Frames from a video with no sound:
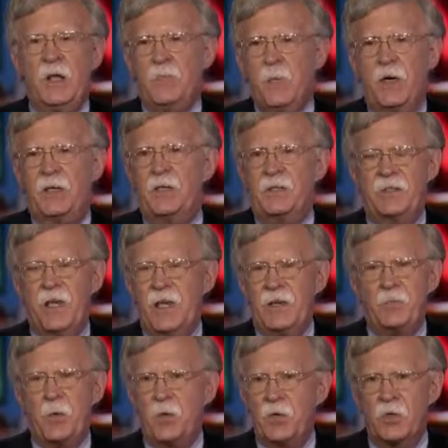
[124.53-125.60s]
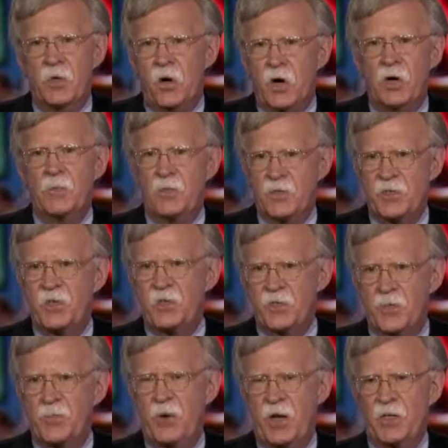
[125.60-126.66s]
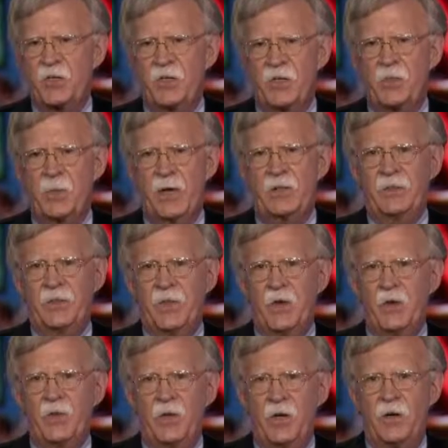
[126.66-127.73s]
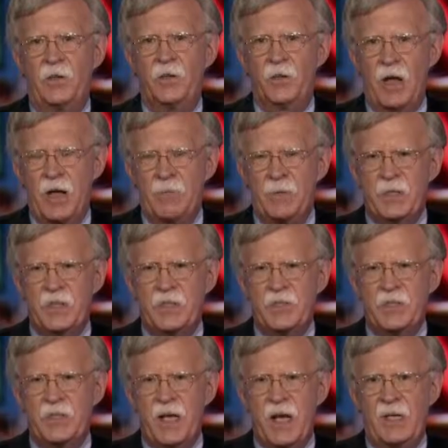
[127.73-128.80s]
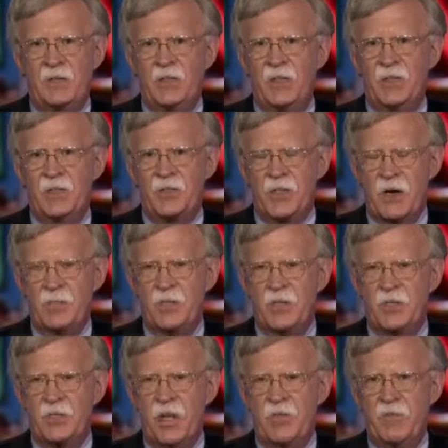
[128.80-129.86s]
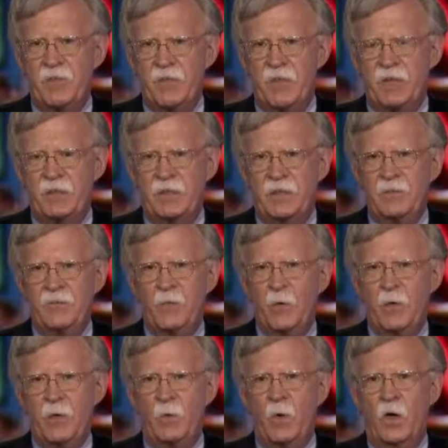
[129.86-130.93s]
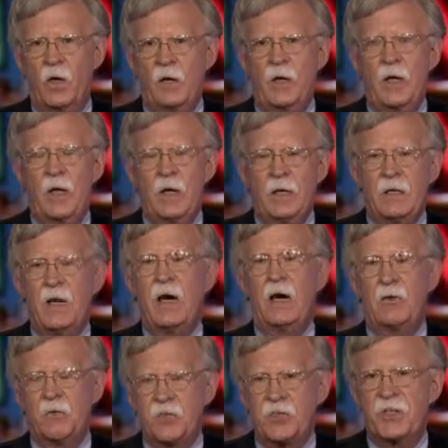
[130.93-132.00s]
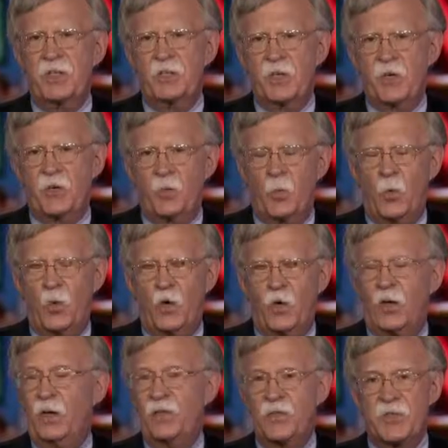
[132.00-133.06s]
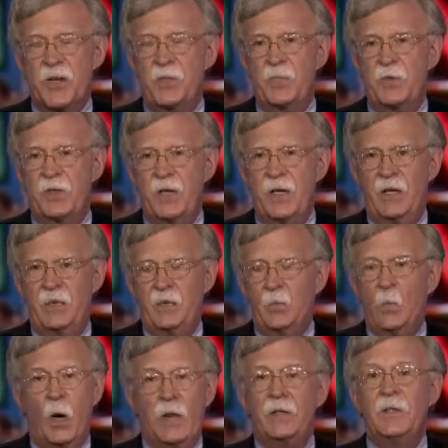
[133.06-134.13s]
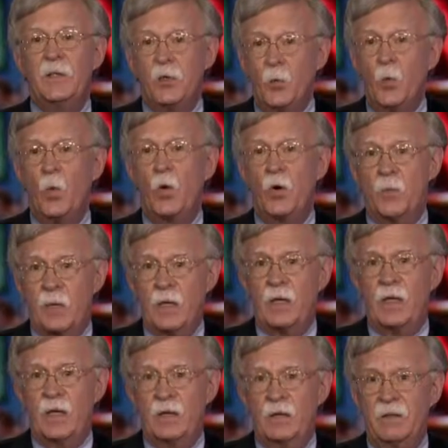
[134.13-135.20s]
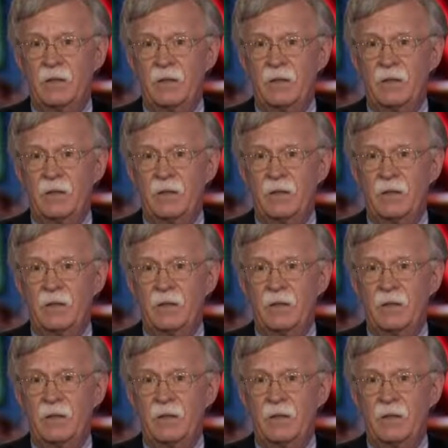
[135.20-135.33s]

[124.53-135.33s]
But take Pearl Harbor, since the president's about to go there. The Japanese attacked on December the 7th, 1941. Congress declared war on December the 8th. When did the war begin?